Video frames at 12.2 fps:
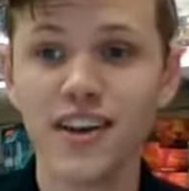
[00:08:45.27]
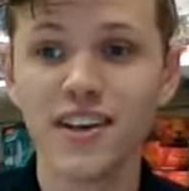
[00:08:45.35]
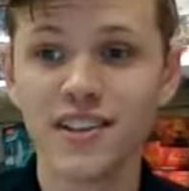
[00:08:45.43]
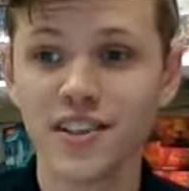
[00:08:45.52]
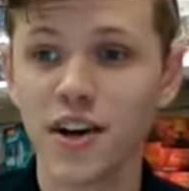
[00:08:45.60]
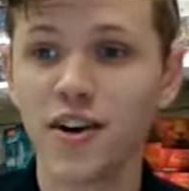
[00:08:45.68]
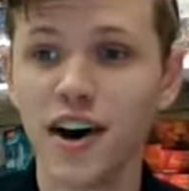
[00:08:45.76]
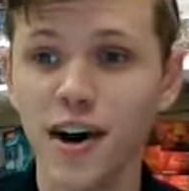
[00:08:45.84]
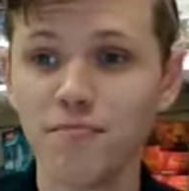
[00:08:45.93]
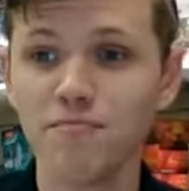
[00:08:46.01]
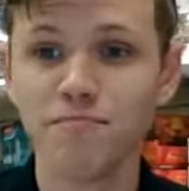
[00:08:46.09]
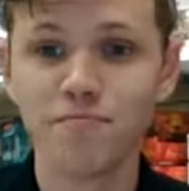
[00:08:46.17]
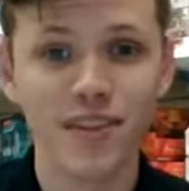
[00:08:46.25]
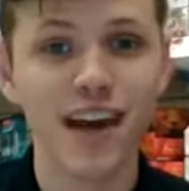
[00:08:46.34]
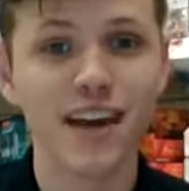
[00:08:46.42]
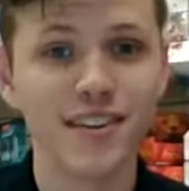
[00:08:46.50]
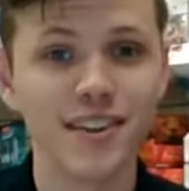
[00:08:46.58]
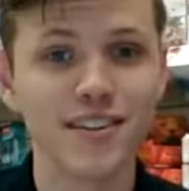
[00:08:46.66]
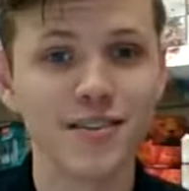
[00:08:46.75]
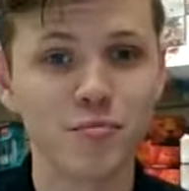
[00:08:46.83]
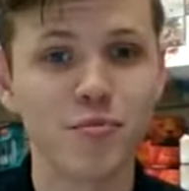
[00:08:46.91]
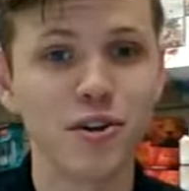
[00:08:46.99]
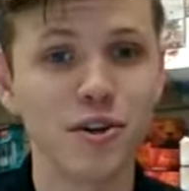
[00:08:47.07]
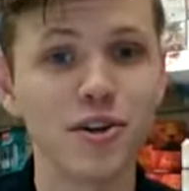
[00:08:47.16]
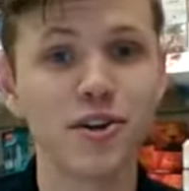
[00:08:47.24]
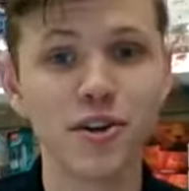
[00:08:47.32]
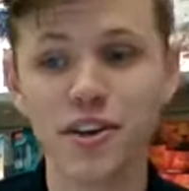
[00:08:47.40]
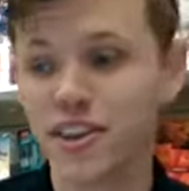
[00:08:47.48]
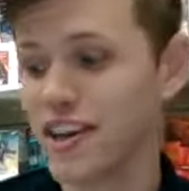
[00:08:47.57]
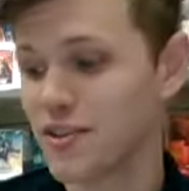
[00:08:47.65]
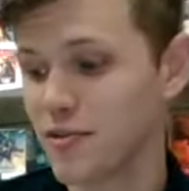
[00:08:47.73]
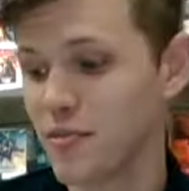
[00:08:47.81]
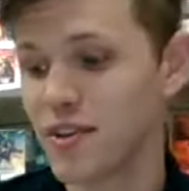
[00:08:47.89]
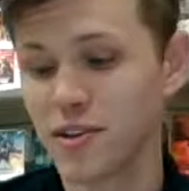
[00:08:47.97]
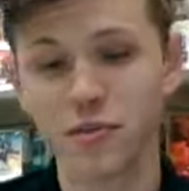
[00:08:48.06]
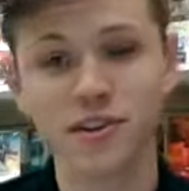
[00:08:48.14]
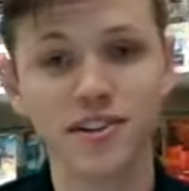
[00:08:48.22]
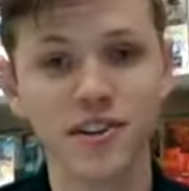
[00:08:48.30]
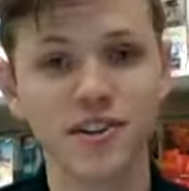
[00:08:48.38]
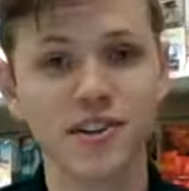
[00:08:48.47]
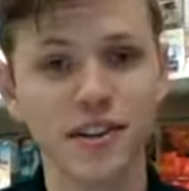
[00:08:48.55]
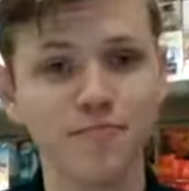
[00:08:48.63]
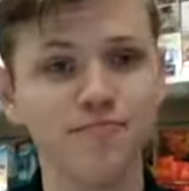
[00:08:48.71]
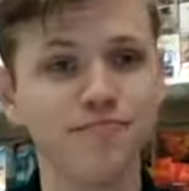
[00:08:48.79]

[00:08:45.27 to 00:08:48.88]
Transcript: So yeah, good things from this one, certainly.